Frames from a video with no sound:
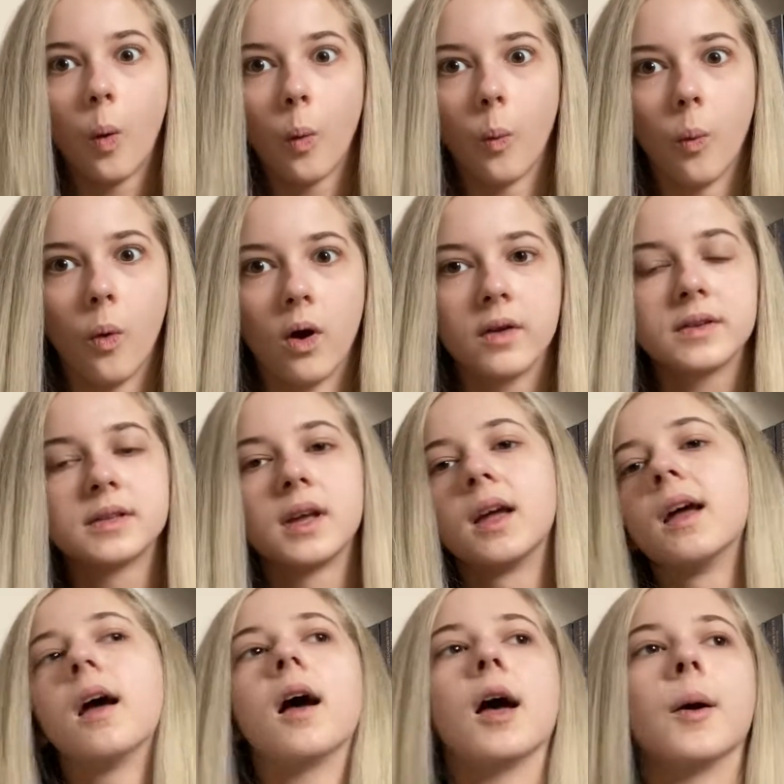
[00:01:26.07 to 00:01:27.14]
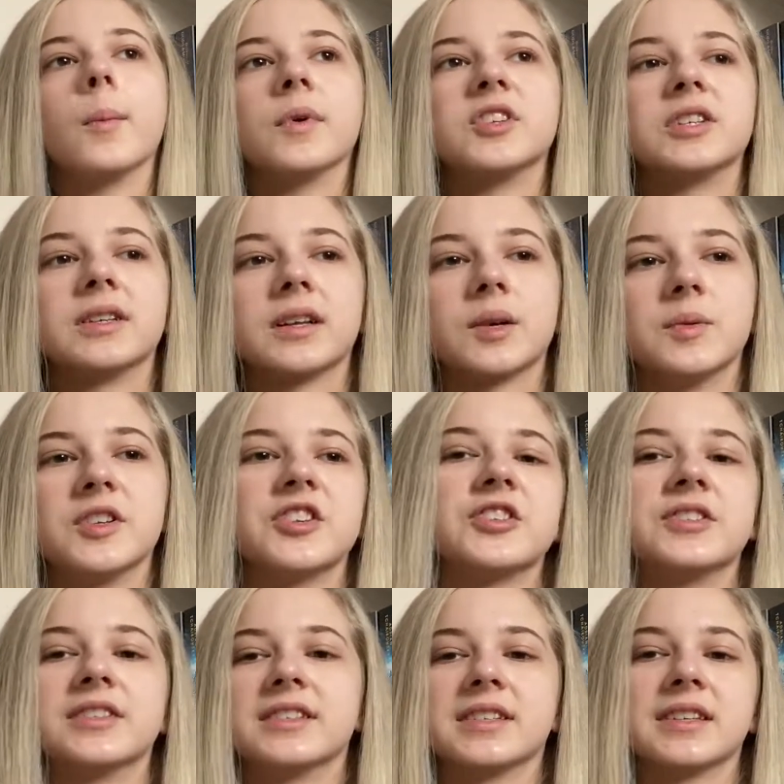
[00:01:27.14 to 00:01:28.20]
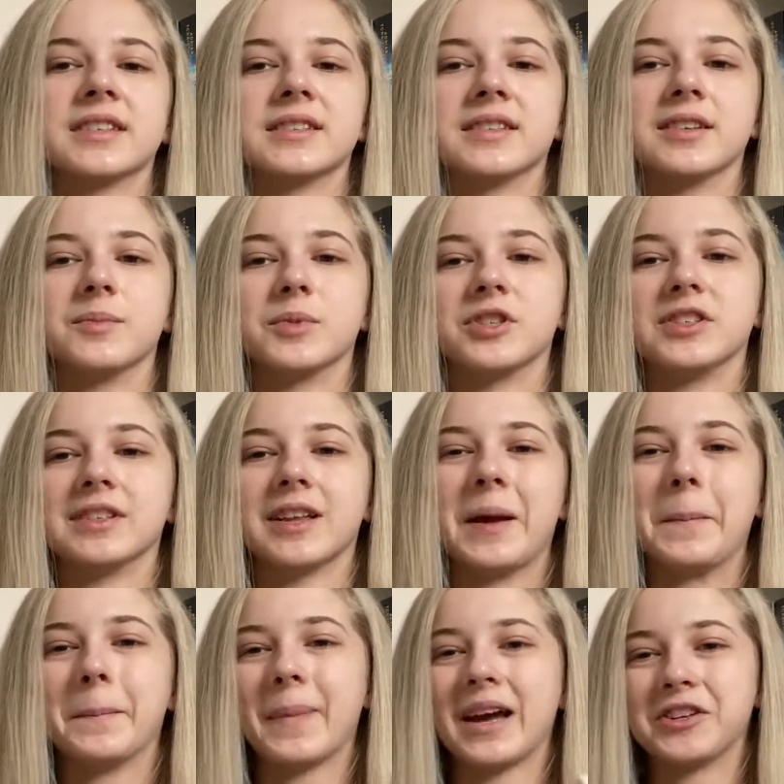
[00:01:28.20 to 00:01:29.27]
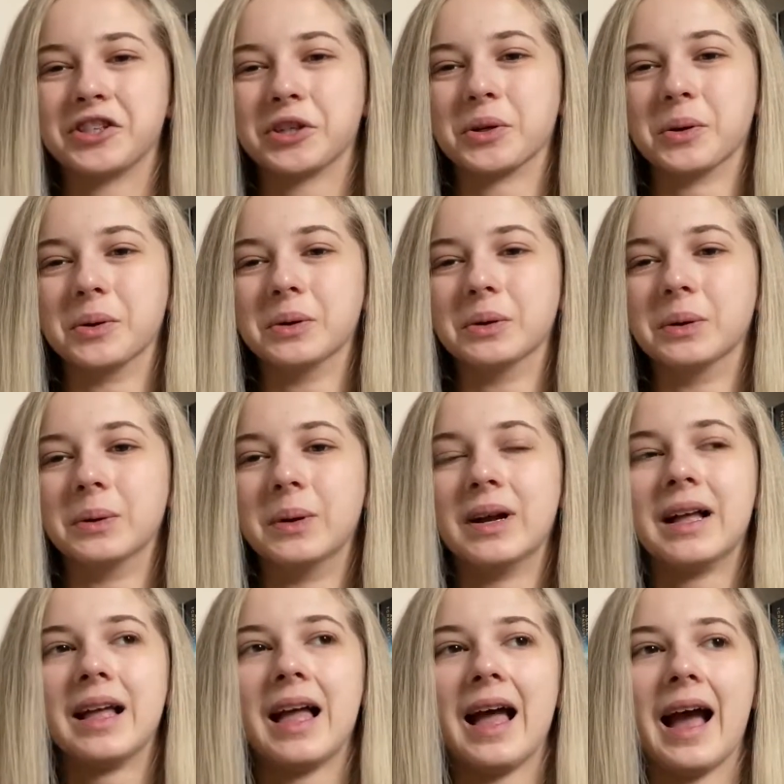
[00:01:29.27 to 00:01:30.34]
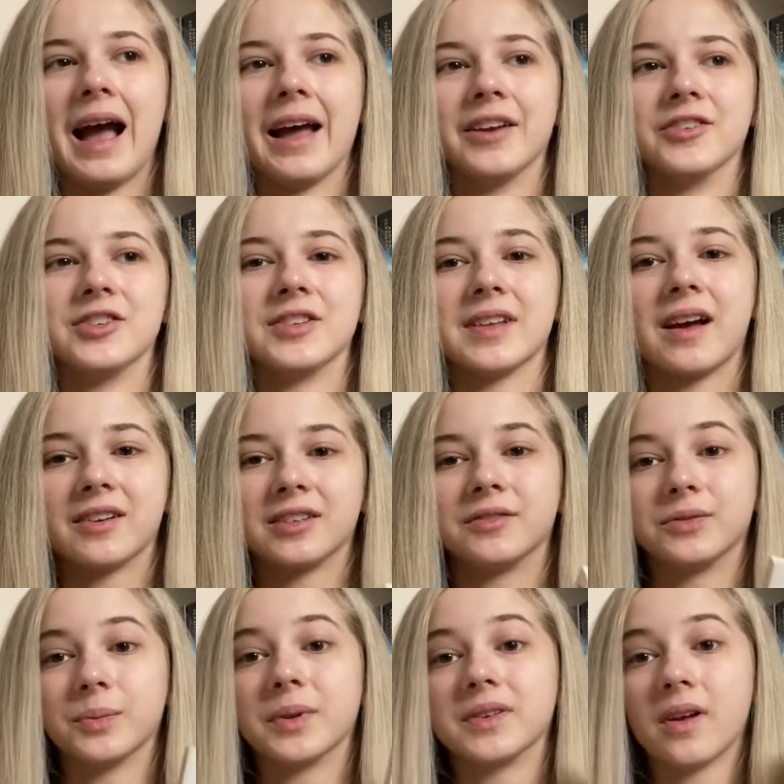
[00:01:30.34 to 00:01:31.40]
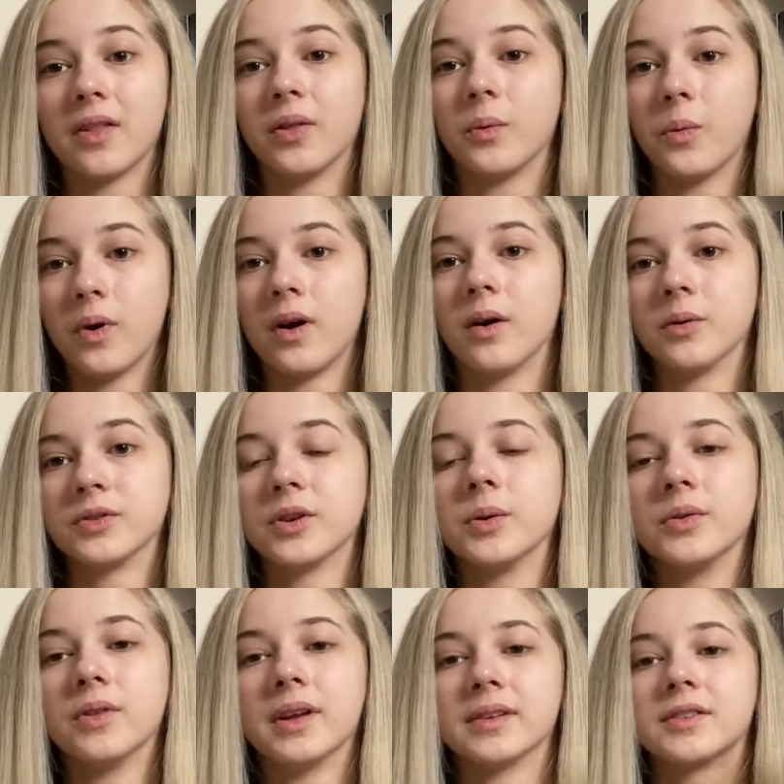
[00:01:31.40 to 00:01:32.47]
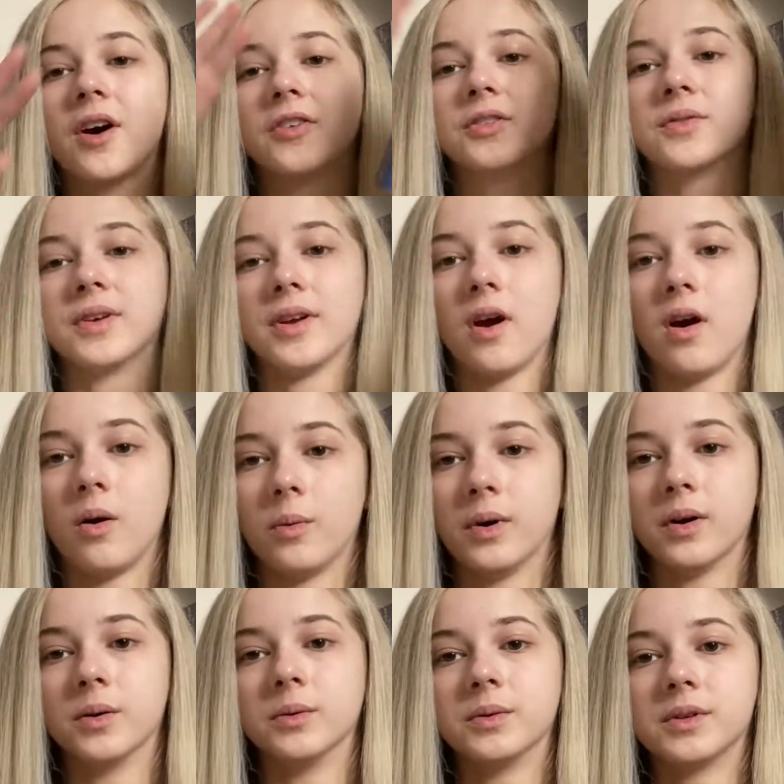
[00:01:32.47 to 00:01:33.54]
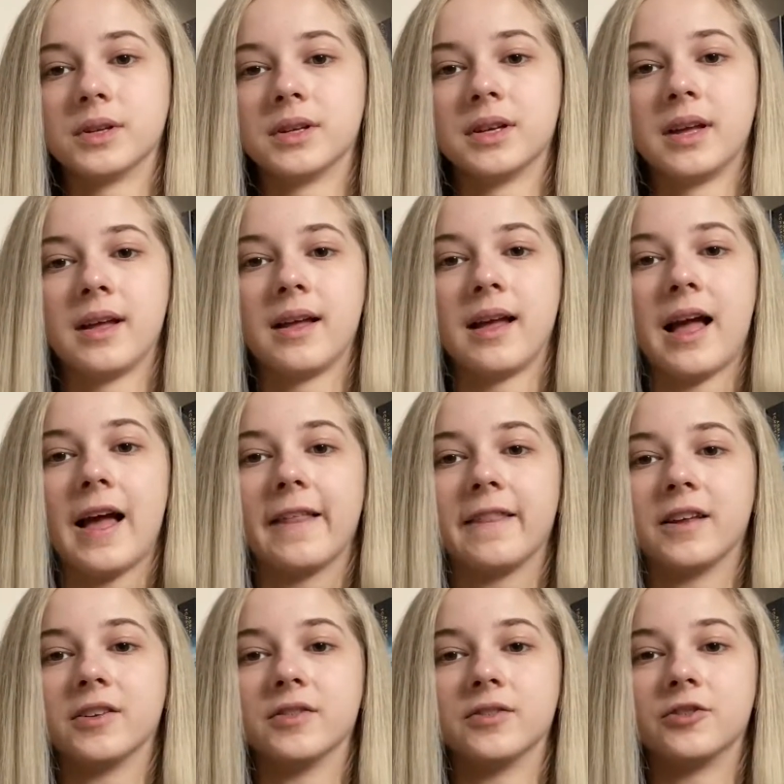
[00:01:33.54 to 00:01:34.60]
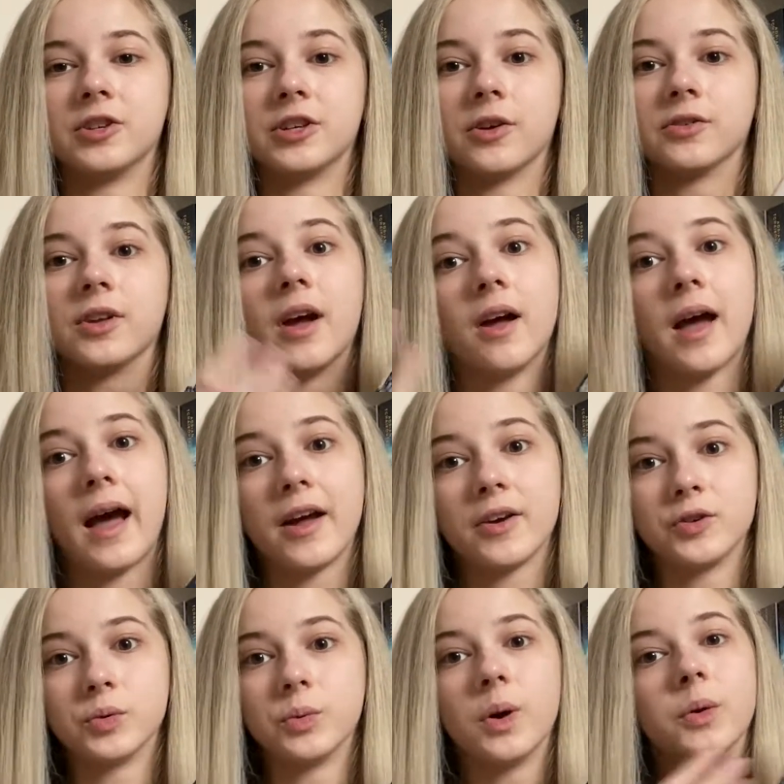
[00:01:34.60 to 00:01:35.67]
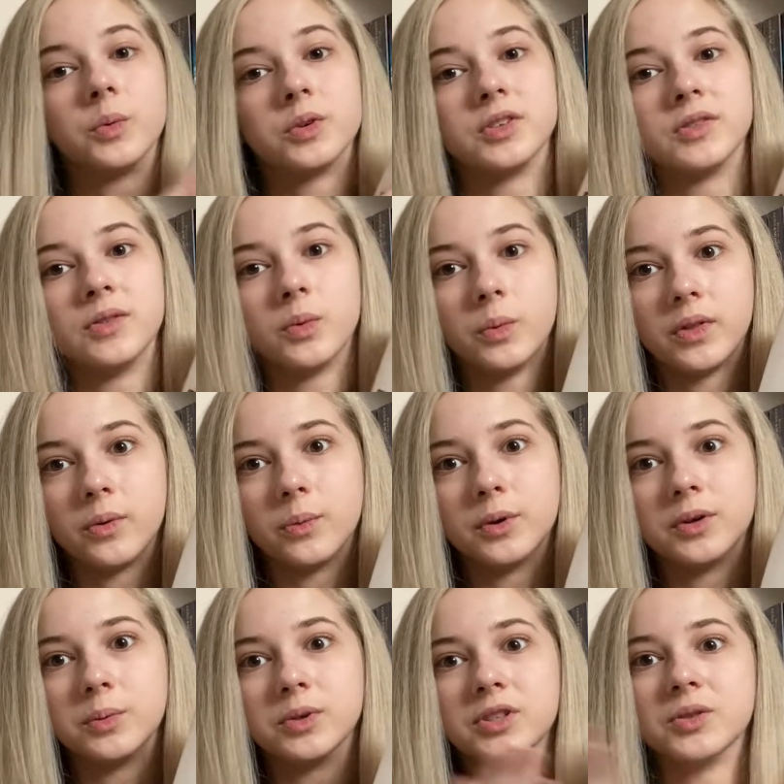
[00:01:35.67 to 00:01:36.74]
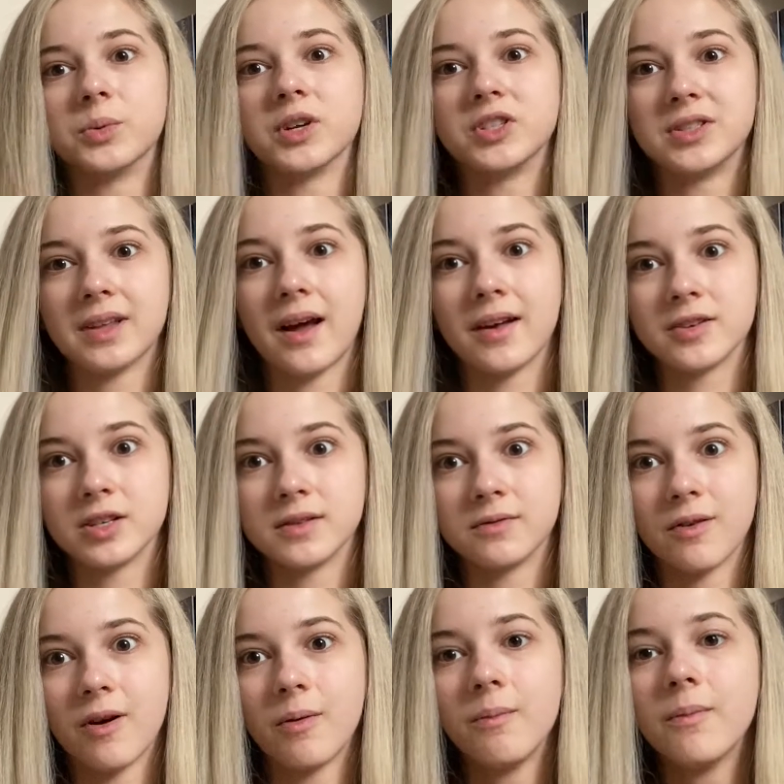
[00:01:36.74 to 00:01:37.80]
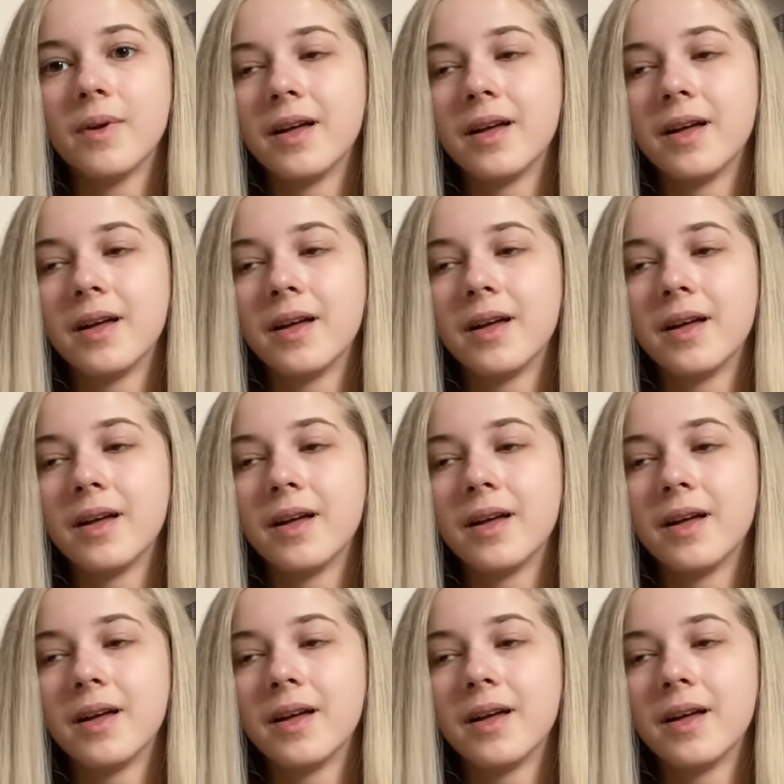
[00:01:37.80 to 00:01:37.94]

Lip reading: What? And she's like a magician's assistant, but she's like magical and she's actually from this other world. So it starts off in our world and then she goes to her actual world, which is the Witherwood, which is where she's actually from.